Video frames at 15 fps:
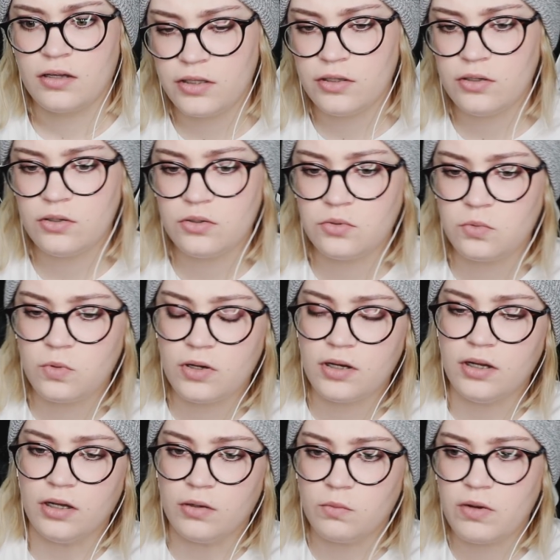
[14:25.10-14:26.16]
Ew,
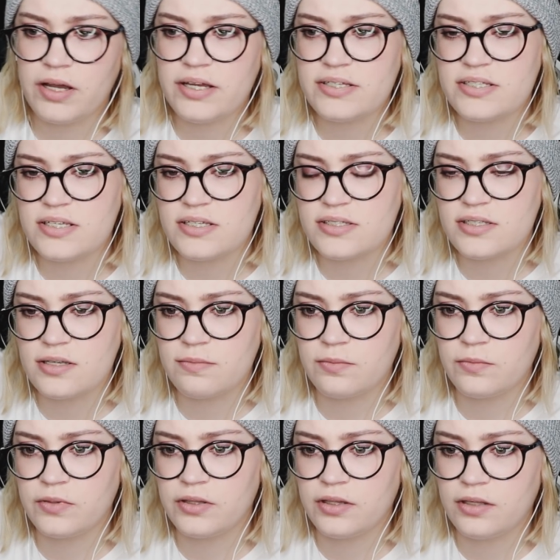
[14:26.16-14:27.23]
why is he
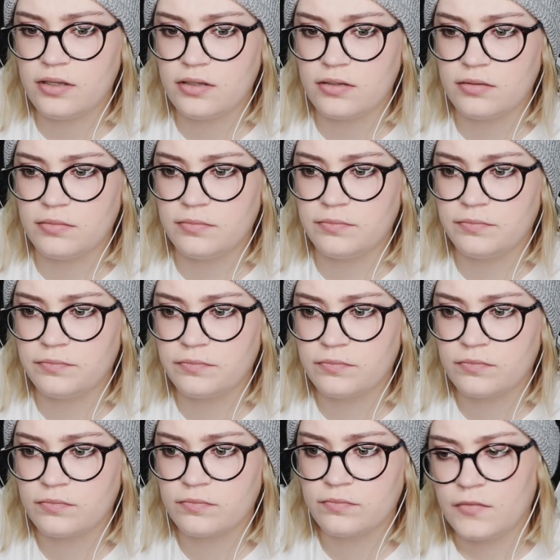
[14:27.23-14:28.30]
sleeping with him?
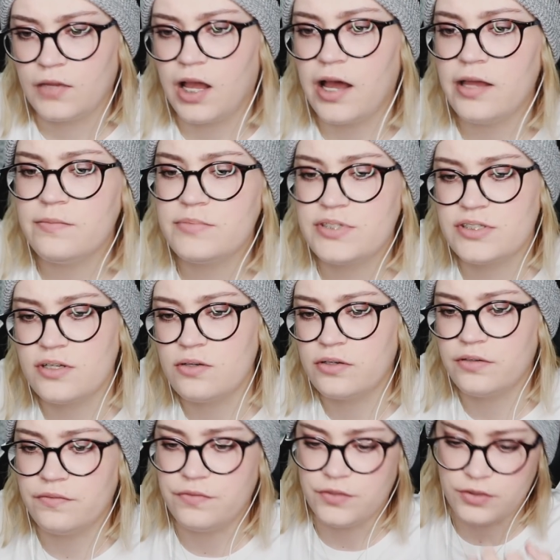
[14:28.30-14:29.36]
I'm so
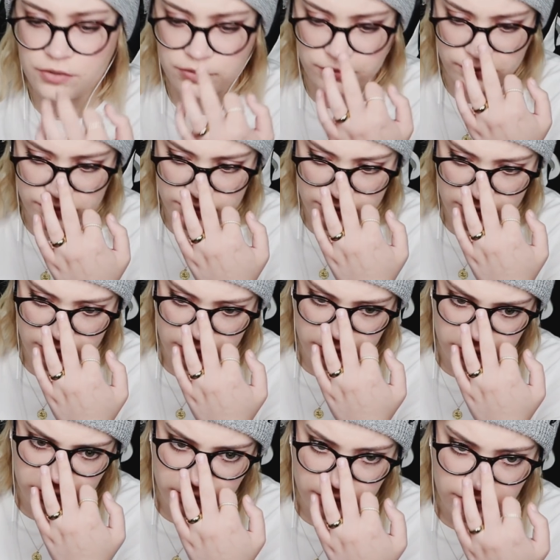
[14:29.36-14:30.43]
confused.
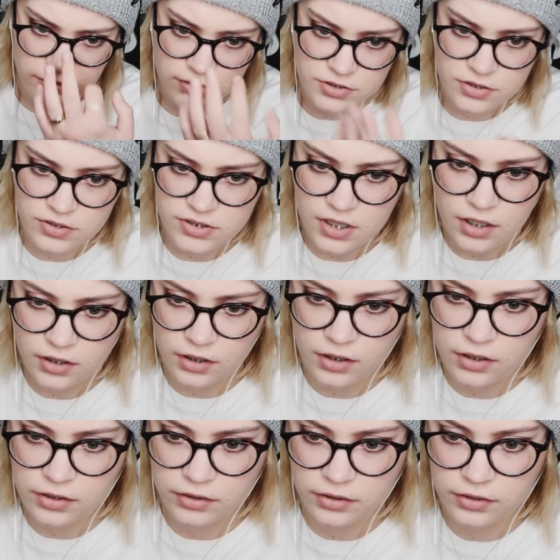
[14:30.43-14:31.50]
So it's not
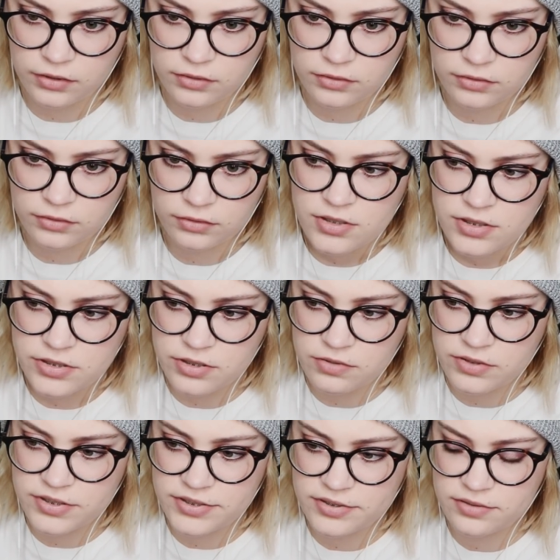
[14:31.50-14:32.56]
Connor. So
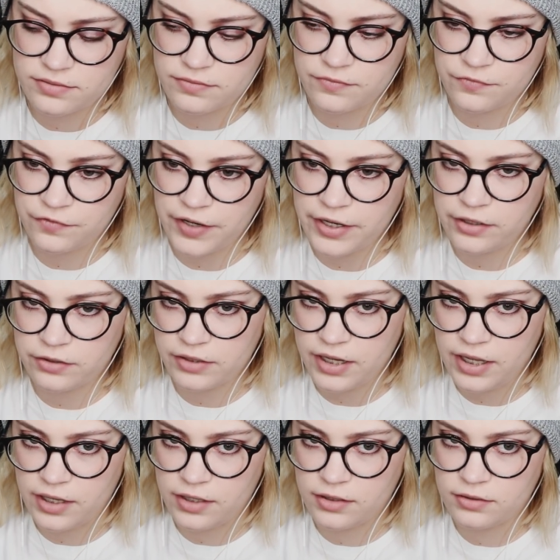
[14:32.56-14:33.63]
it's Frank or
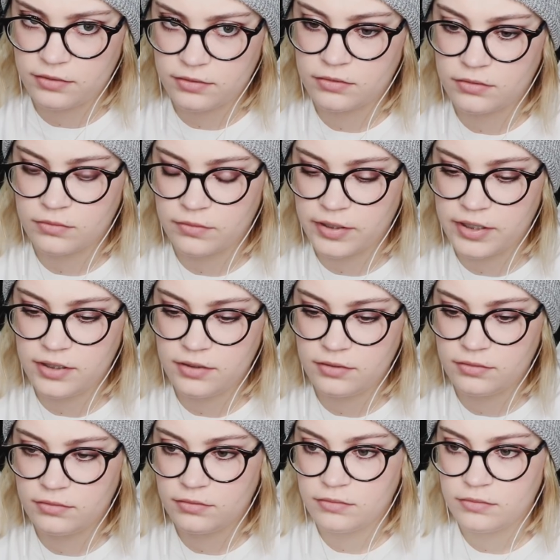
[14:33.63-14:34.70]
Nate, right?
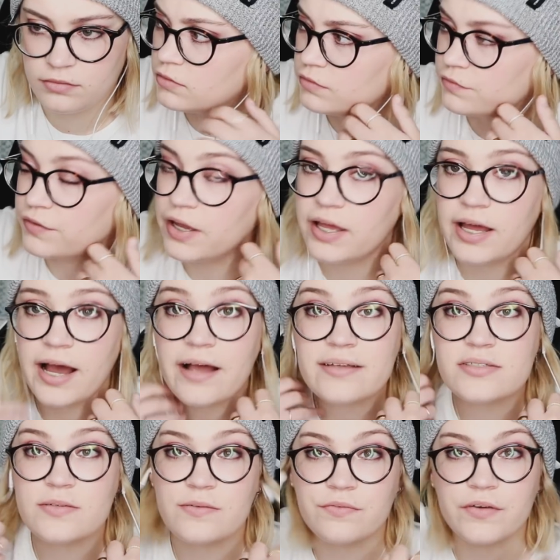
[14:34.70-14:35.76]
It has
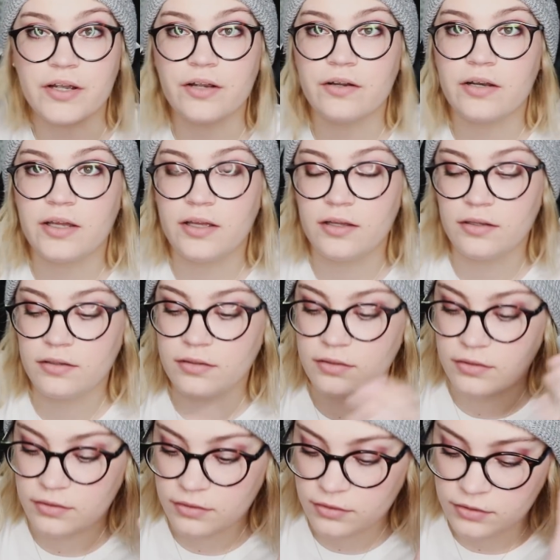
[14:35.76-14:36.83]
to be Frank or Nate.
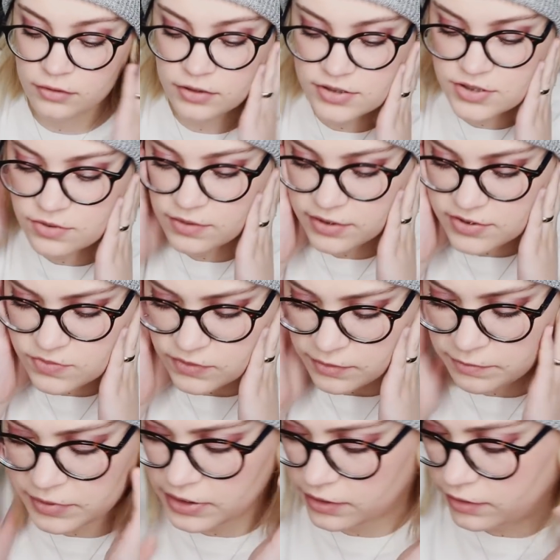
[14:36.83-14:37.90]
Because who else would
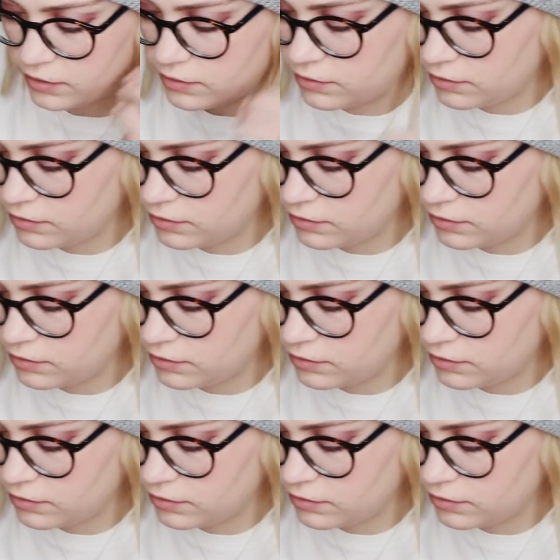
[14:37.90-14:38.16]
it be?